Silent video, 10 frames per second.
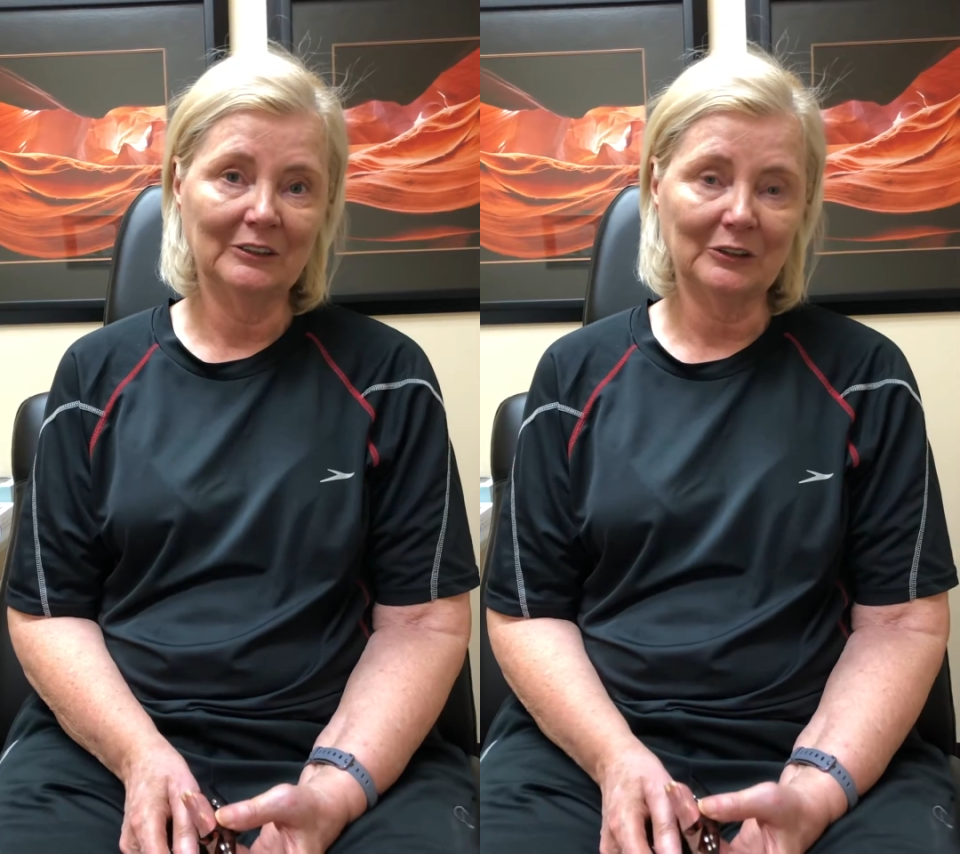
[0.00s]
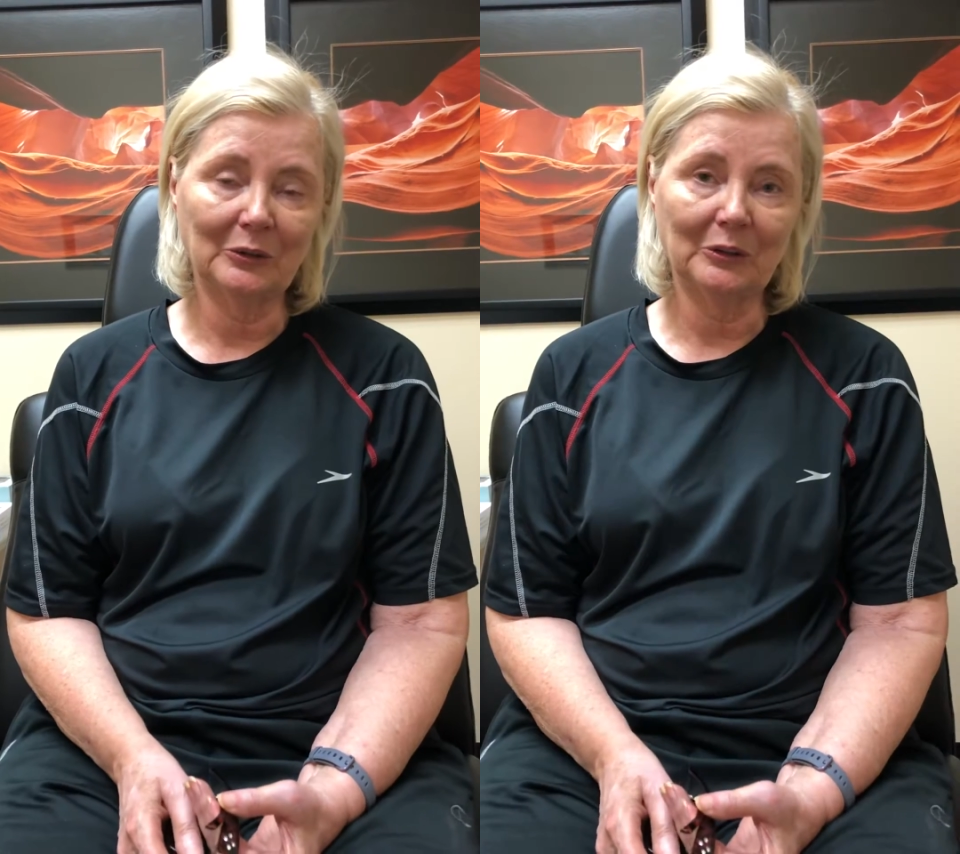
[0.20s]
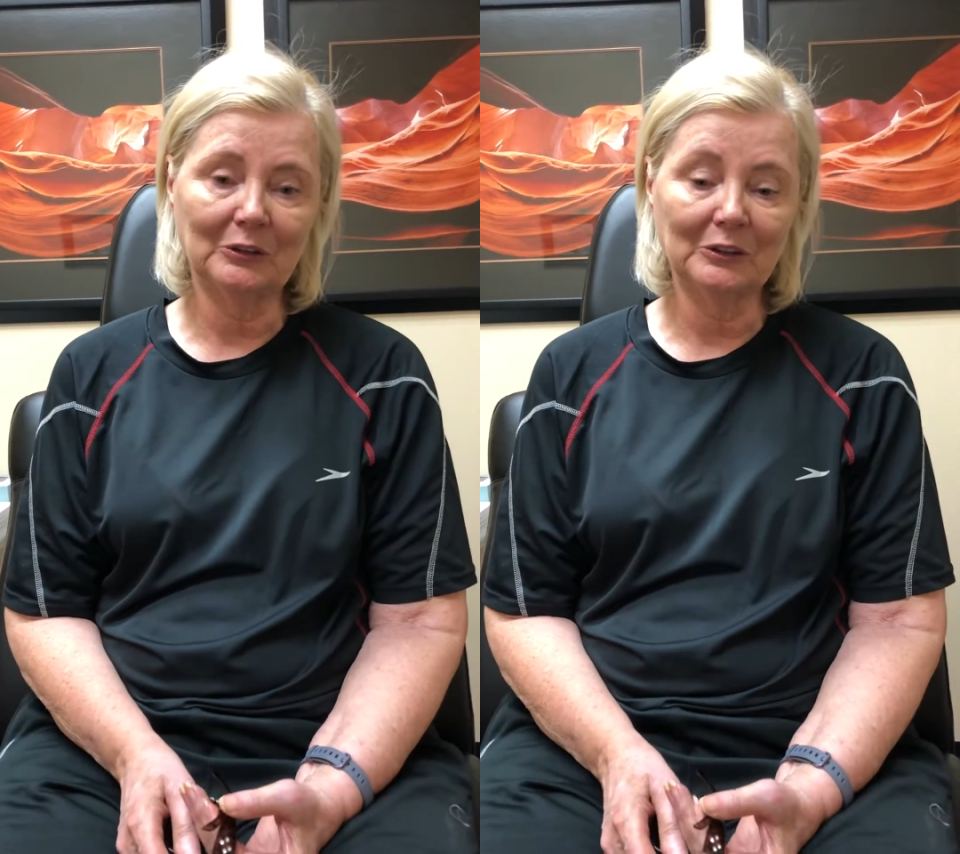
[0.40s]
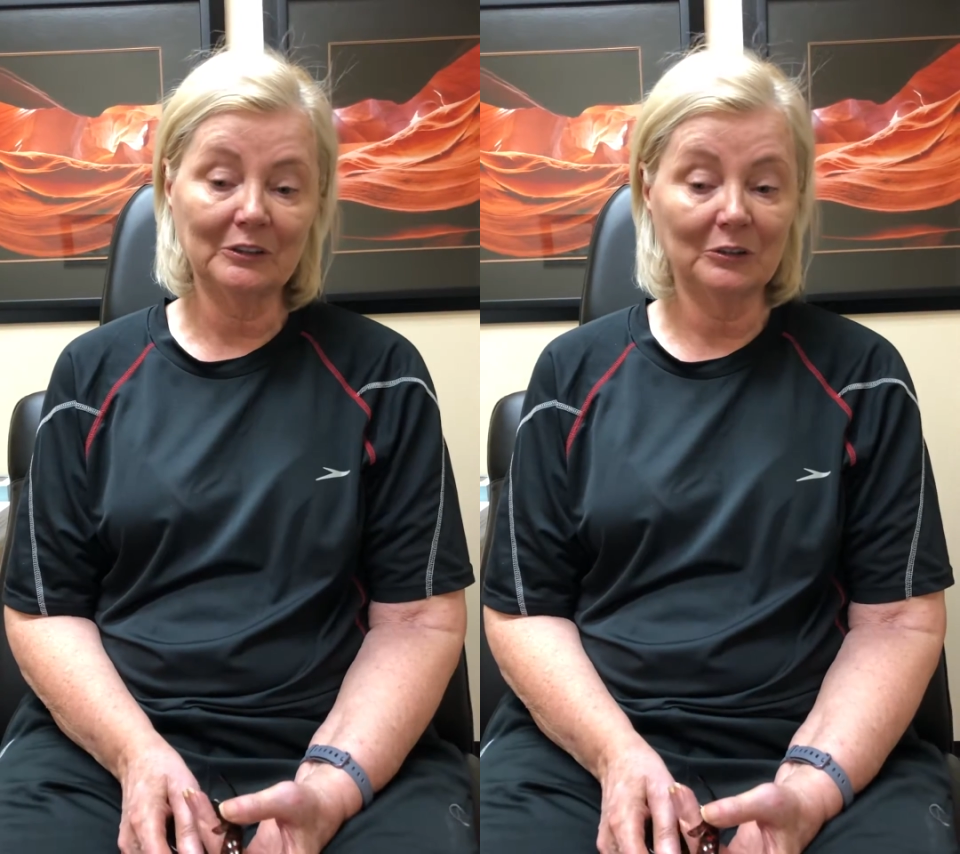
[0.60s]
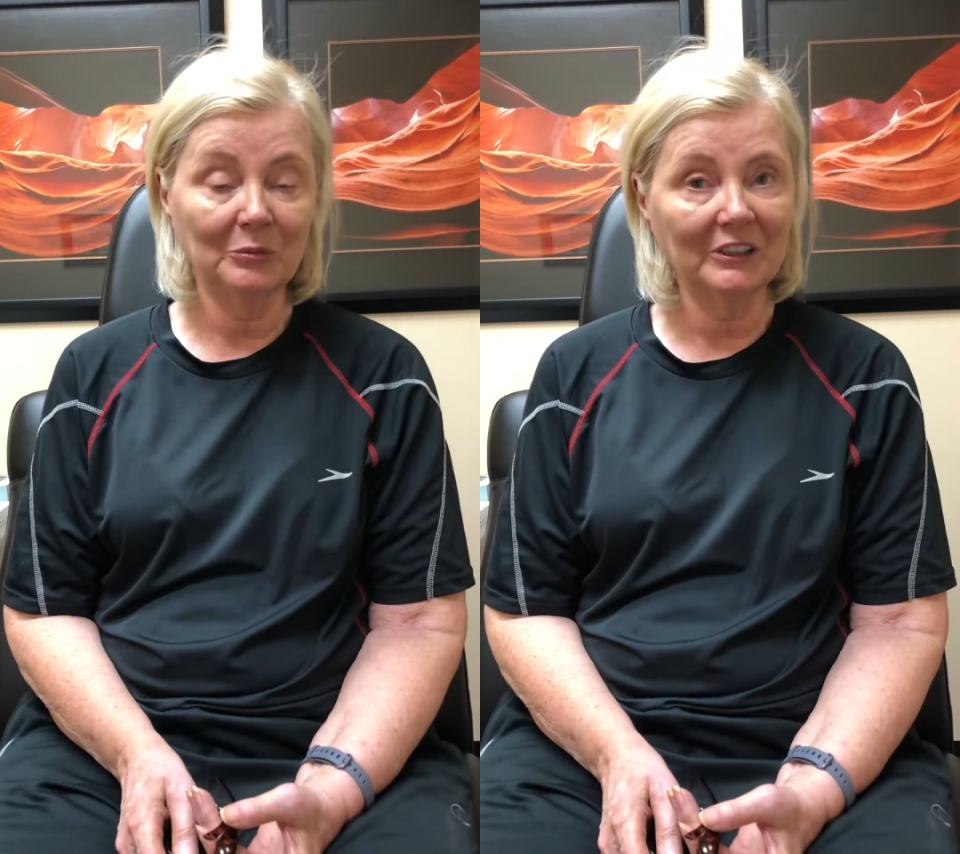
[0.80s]
So it looks
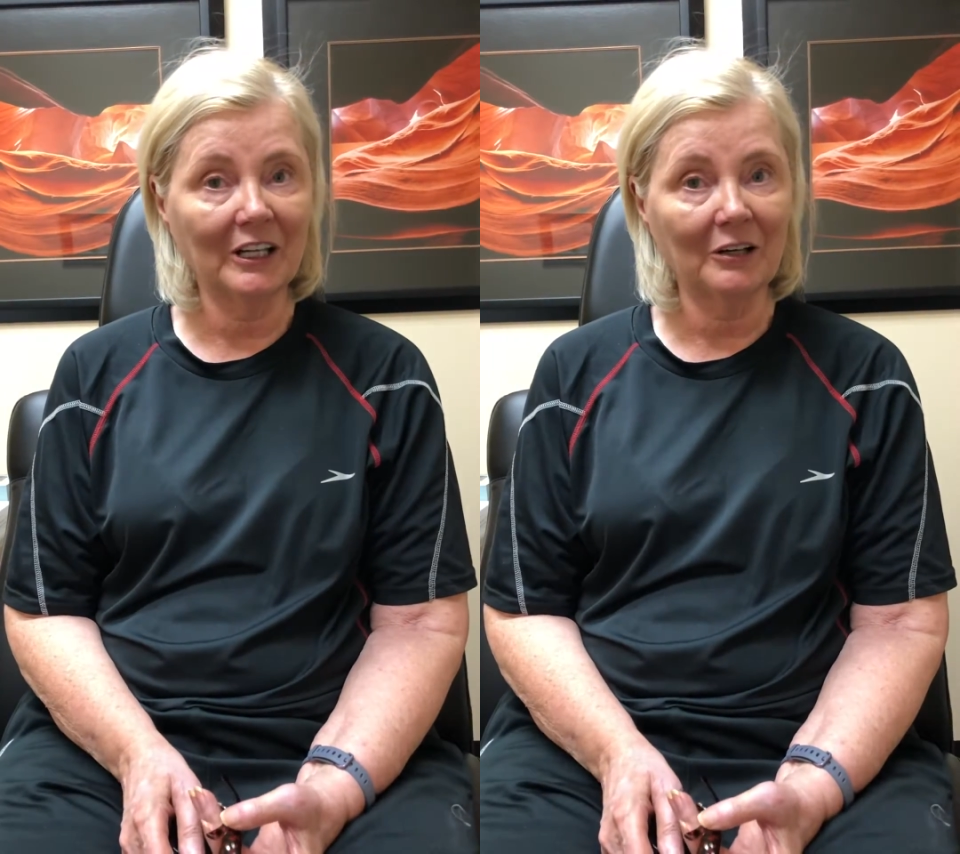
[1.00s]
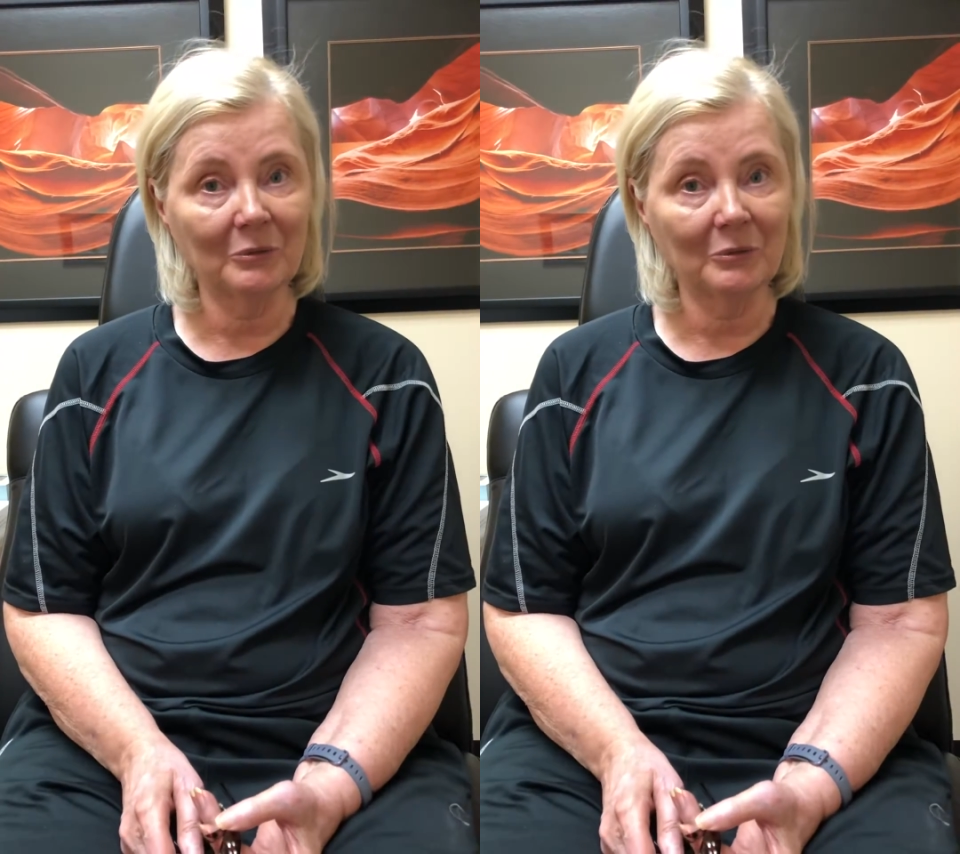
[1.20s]
to me now,